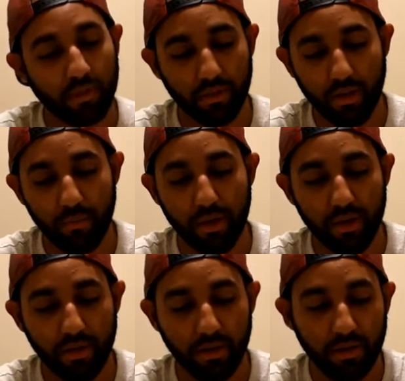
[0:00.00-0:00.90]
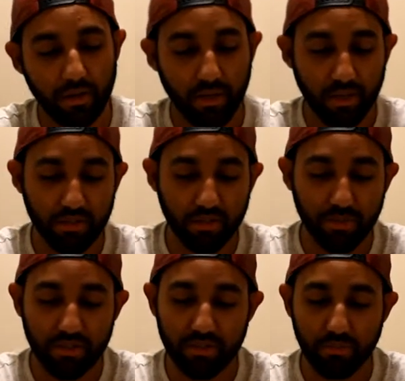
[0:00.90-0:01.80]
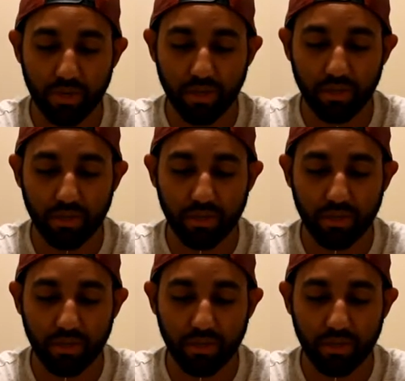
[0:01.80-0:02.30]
Not bad. I just hope it doesn't break.